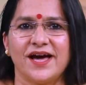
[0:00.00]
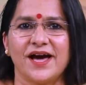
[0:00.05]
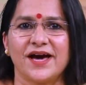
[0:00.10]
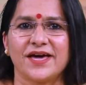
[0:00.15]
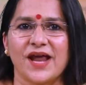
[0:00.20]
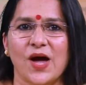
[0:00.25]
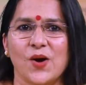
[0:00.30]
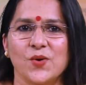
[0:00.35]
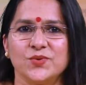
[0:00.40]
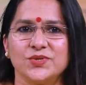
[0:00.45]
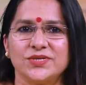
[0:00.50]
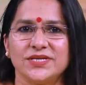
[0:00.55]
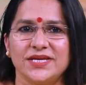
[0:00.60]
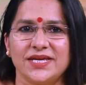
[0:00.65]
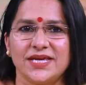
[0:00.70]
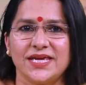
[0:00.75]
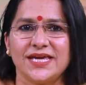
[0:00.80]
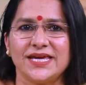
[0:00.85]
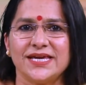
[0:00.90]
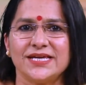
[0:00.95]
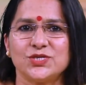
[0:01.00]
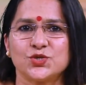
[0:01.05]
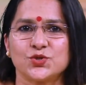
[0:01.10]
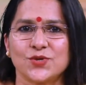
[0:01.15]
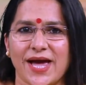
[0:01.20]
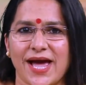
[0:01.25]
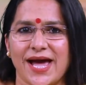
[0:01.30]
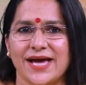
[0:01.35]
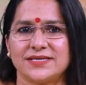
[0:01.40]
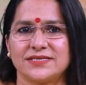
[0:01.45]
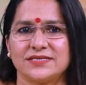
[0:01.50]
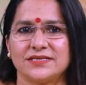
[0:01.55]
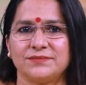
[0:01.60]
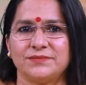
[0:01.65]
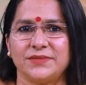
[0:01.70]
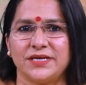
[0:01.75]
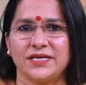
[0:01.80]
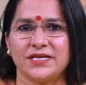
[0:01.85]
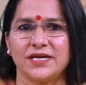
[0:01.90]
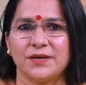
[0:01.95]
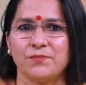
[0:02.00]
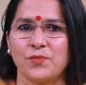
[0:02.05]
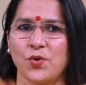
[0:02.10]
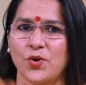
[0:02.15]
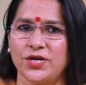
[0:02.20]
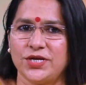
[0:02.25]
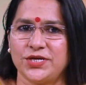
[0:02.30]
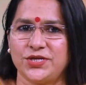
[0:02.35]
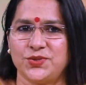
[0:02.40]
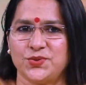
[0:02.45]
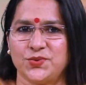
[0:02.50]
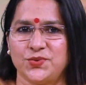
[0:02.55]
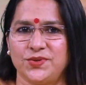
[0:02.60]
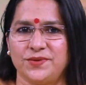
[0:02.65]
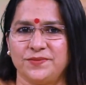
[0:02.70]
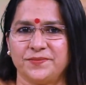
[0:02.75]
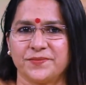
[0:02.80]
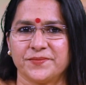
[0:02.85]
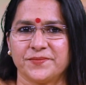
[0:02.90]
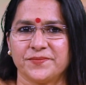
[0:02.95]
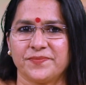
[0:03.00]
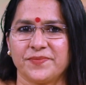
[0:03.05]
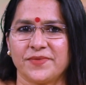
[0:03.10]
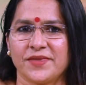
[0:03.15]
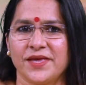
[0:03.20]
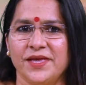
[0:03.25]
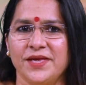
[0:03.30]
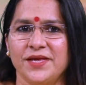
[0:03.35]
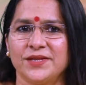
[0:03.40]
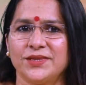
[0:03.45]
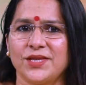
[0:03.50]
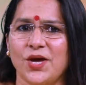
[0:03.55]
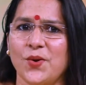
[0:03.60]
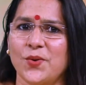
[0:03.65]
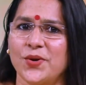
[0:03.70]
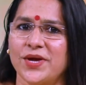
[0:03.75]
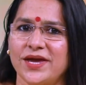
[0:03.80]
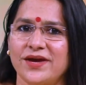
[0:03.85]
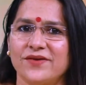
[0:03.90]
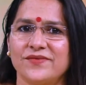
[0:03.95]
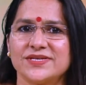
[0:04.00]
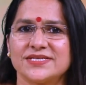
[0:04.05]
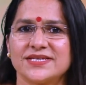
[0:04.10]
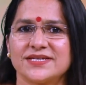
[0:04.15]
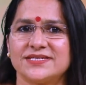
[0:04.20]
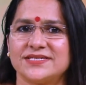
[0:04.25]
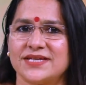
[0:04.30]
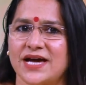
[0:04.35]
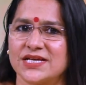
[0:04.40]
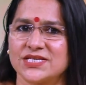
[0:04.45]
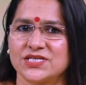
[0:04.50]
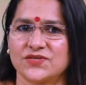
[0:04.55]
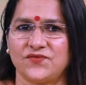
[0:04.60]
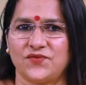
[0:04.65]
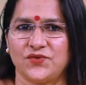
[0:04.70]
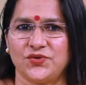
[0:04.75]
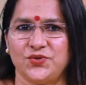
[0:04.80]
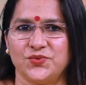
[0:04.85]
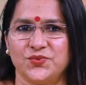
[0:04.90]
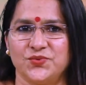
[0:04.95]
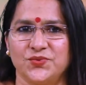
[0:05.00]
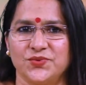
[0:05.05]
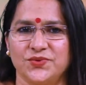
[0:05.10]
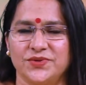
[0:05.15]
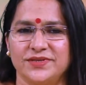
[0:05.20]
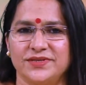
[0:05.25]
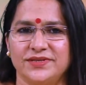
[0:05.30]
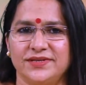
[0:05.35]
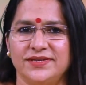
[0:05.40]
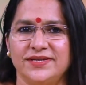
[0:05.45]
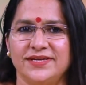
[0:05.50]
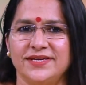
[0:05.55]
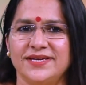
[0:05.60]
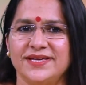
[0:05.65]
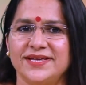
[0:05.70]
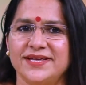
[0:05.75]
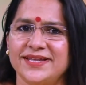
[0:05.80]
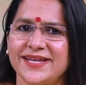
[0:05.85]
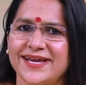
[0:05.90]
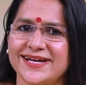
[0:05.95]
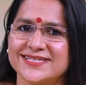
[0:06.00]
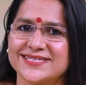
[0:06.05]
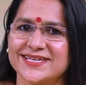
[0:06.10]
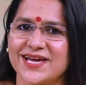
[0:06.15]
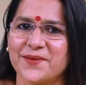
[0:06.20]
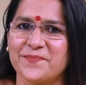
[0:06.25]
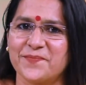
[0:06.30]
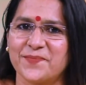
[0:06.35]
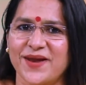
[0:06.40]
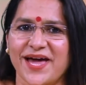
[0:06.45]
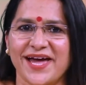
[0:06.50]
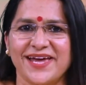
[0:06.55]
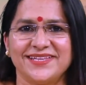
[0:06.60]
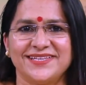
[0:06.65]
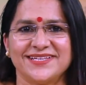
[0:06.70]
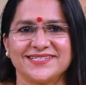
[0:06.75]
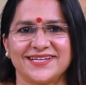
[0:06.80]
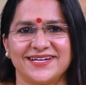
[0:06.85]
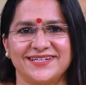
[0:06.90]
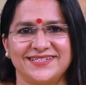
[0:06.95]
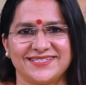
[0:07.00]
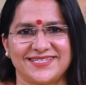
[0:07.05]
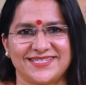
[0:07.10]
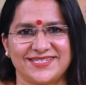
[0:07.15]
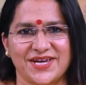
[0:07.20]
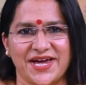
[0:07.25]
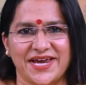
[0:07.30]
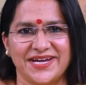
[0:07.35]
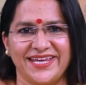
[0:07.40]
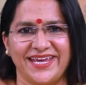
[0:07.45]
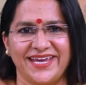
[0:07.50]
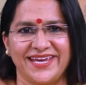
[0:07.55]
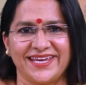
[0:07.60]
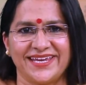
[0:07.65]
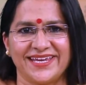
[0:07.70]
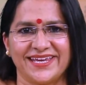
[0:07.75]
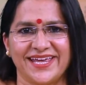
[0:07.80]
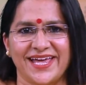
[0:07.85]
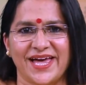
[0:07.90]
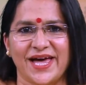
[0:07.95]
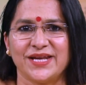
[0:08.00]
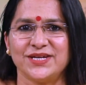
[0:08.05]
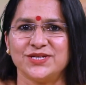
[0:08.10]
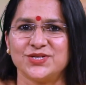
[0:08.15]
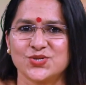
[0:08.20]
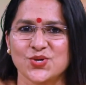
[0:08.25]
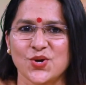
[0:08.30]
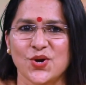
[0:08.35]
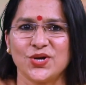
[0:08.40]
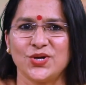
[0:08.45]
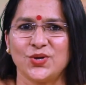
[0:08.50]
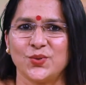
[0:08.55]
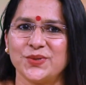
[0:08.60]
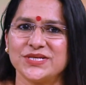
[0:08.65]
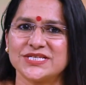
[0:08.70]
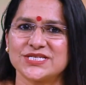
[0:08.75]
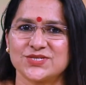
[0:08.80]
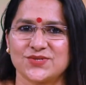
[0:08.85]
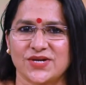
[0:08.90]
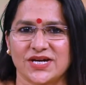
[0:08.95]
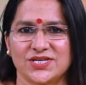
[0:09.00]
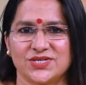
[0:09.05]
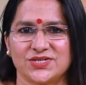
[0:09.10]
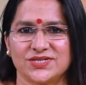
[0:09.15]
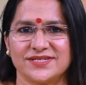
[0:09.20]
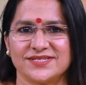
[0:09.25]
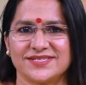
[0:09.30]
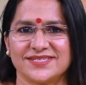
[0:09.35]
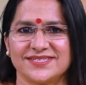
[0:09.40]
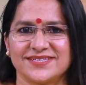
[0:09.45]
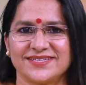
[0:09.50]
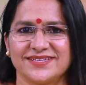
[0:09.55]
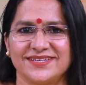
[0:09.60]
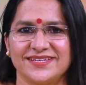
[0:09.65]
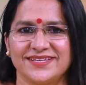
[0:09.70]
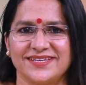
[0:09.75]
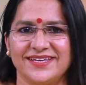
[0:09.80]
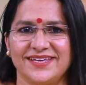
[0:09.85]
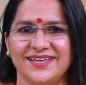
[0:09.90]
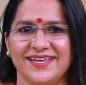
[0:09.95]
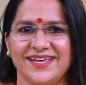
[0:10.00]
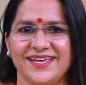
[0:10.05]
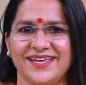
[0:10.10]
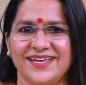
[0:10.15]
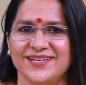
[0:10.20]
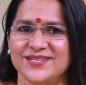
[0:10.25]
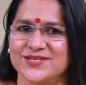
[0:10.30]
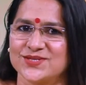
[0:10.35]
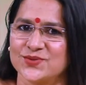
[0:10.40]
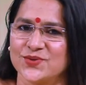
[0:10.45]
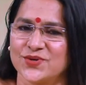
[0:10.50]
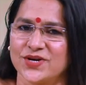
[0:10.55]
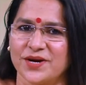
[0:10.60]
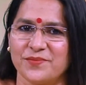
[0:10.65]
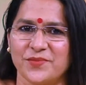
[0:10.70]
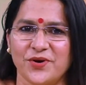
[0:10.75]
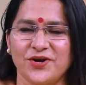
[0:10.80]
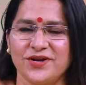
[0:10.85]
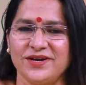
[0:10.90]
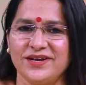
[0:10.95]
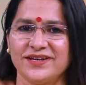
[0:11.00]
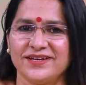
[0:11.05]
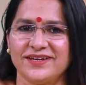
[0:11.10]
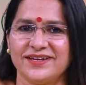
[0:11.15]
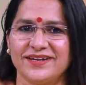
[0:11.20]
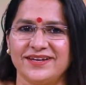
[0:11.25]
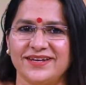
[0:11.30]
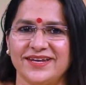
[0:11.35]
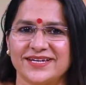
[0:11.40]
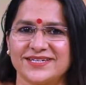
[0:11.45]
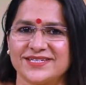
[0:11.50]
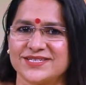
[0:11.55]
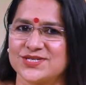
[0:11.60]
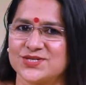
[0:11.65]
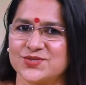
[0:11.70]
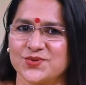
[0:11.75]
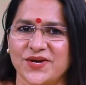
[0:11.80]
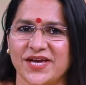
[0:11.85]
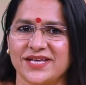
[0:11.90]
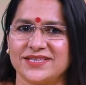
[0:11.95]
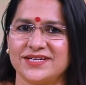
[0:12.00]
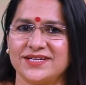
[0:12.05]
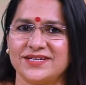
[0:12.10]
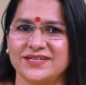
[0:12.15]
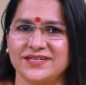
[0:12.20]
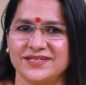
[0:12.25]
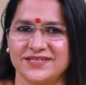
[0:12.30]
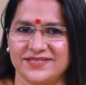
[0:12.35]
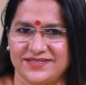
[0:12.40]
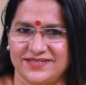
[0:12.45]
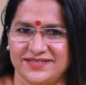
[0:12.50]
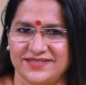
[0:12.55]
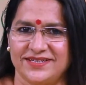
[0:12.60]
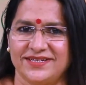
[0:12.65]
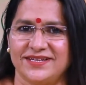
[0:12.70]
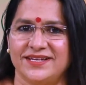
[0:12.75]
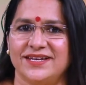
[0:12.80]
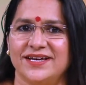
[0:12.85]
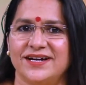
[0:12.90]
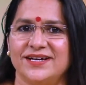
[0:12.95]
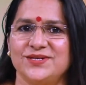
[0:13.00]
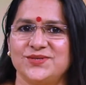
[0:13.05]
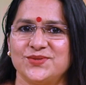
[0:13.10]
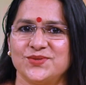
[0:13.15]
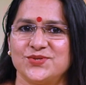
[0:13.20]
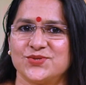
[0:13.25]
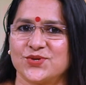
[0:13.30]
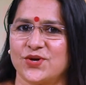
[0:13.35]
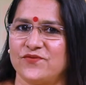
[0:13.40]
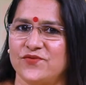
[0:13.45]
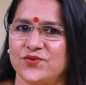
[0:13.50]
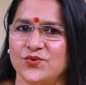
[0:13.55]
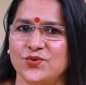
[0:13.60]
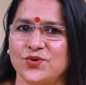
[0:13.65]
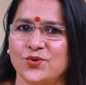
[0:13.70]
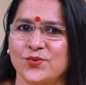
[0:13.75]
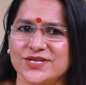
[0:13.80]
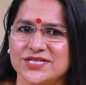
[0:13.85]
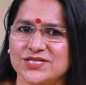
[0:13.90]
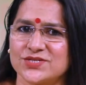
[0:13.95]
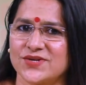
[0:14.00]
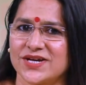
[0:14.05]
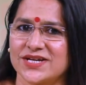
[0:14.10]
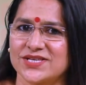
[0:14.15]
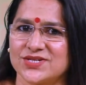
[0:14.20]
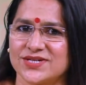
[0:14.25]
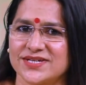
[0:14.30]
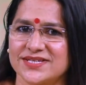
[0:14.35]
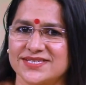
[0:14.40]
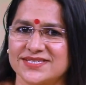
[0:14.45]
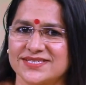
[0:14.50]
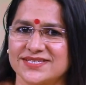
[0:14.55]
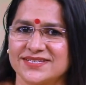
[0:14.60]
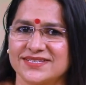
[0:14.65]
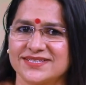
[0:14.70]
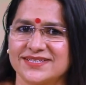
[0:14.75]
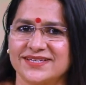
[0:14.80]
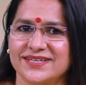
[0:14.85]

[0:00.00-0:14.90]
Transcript: around each atom in a molecule. Now, here is a task for you. Let us apply this understanding and draw Lewis structures. So, come on, let us together learn to draw few Lewis structures.